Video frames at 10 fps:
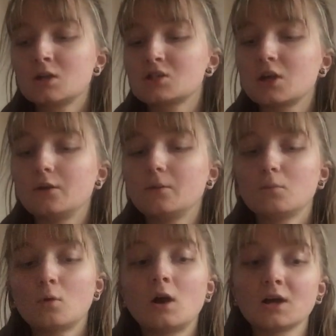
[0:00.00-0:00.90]
So
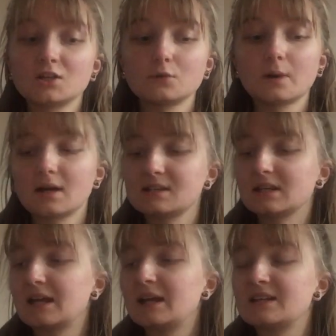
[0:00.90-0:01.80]
what I do
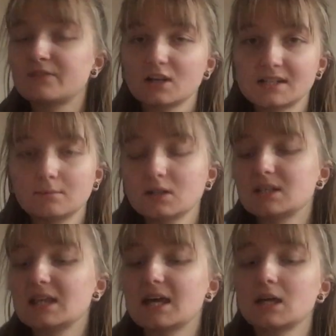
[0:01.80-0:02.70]
personally is very similar
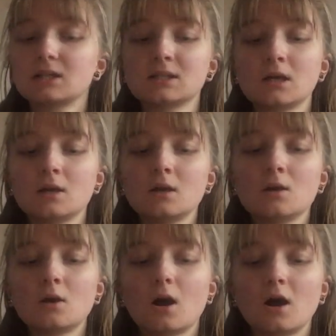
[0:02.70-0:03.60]
to this.
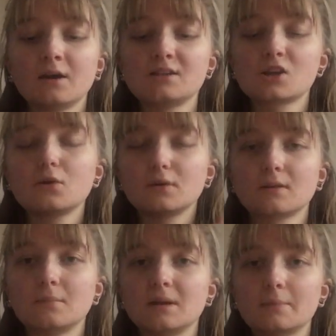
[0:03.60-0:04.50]
I soak
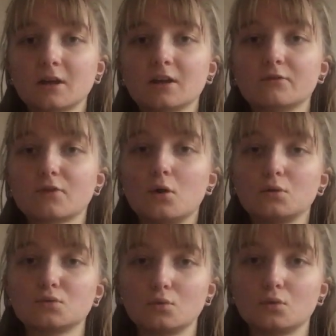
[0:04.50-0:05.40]
them in a bucket of
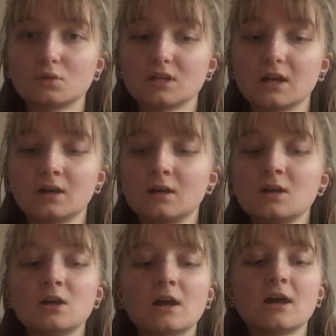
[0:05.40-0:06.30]
cold water
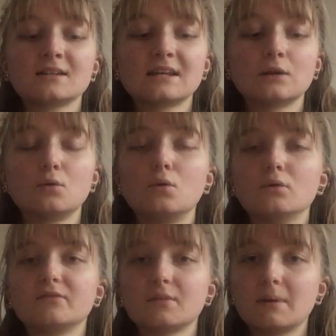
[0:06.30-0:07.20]
until all
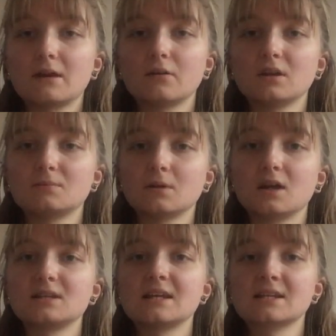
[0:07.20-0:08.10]
of the period
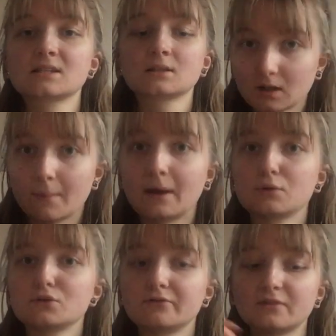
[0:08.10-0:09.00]
blood has come
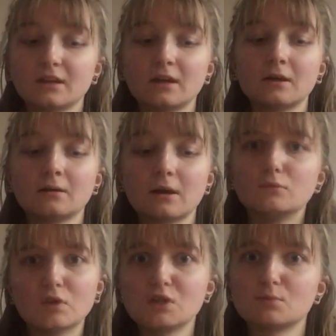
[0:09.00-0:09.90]
out of the
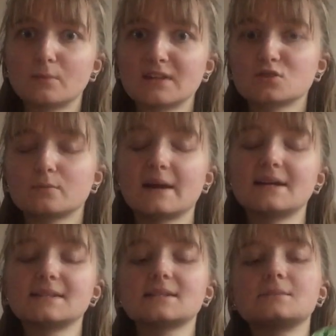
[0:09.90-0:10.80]
reusable menstrual
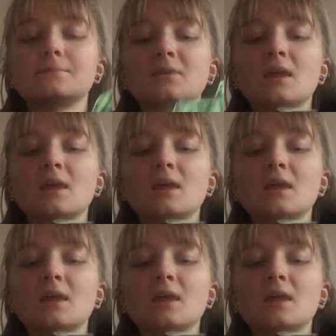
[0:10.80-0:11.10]
pads.